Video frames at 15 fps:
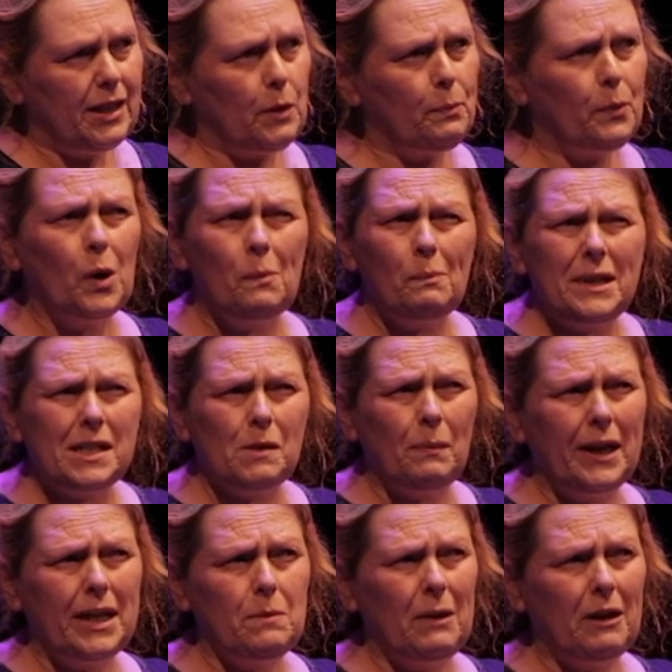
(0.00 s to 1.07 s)
they probably
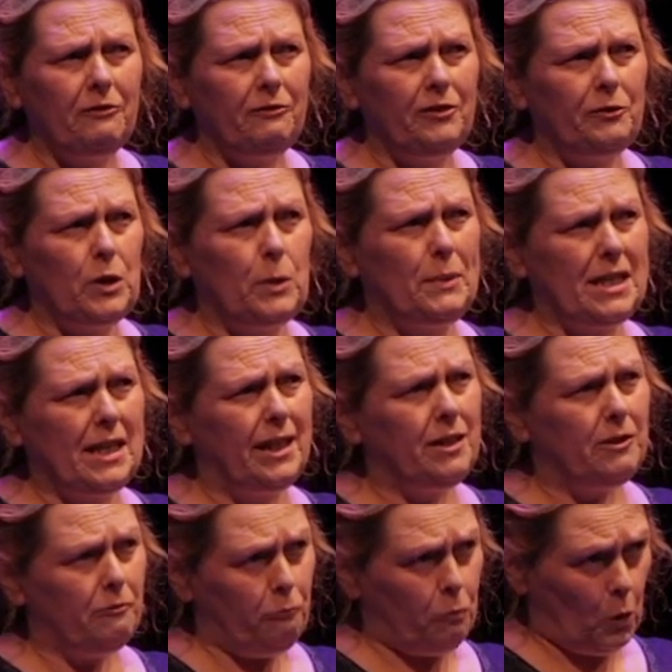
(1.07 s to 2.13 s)
supplied about
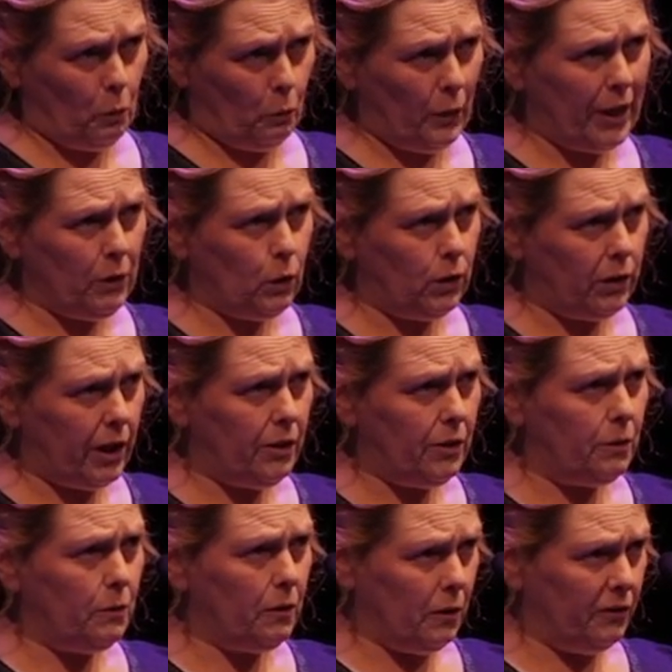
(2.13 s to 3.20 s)
50% of what we all
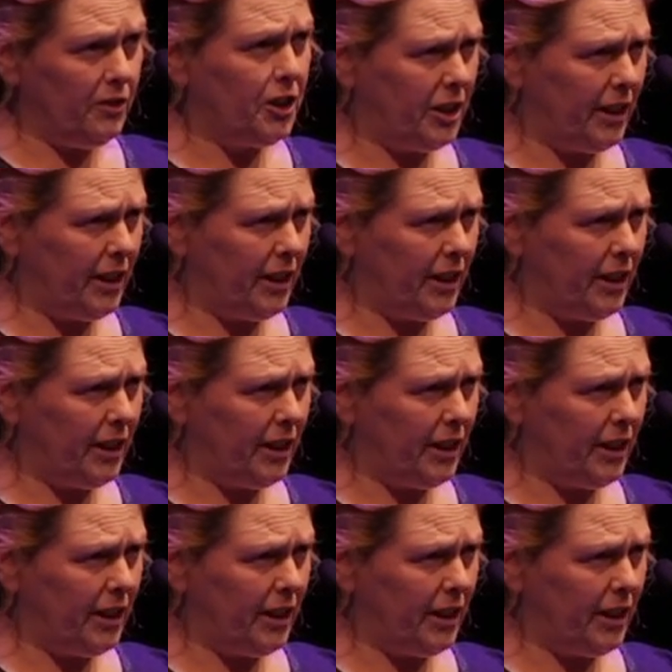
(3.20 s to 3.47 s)
know on the